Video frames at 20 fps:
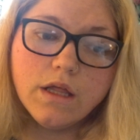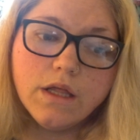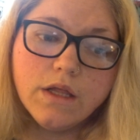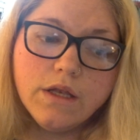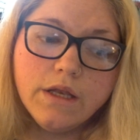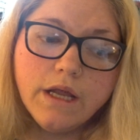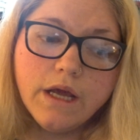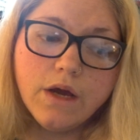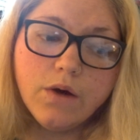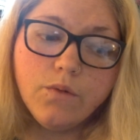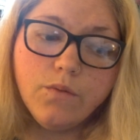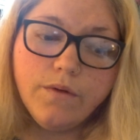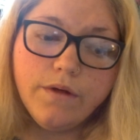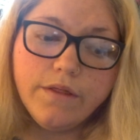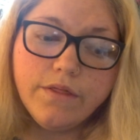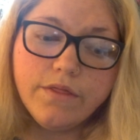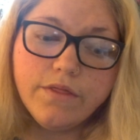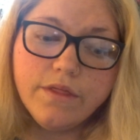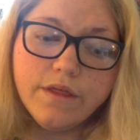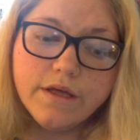Now
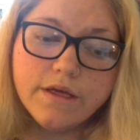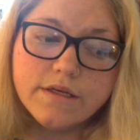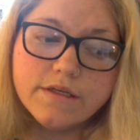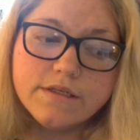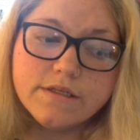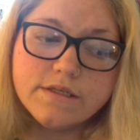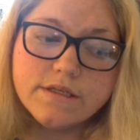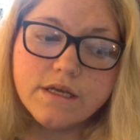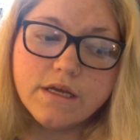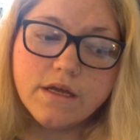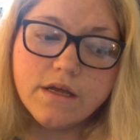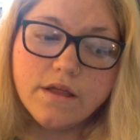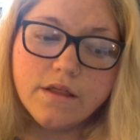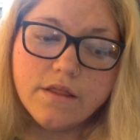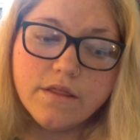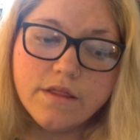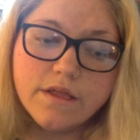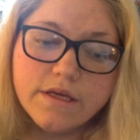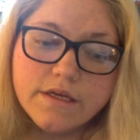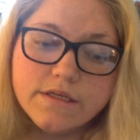with this,
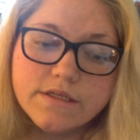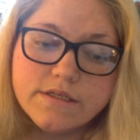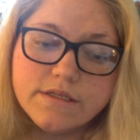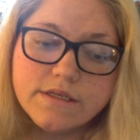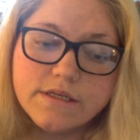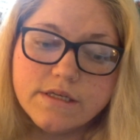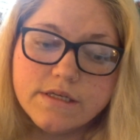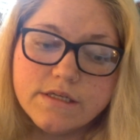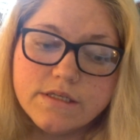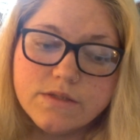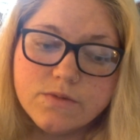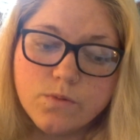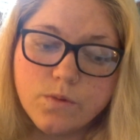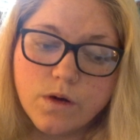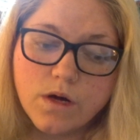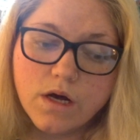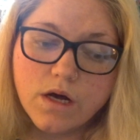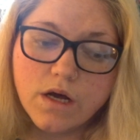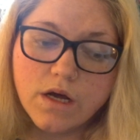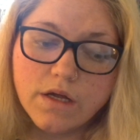this is
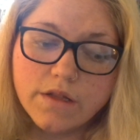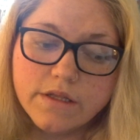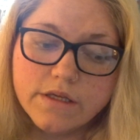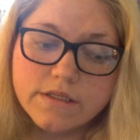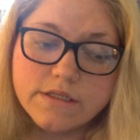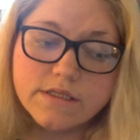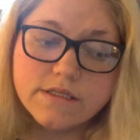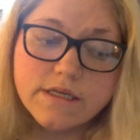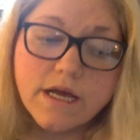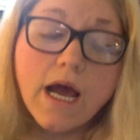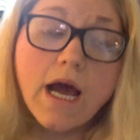why this is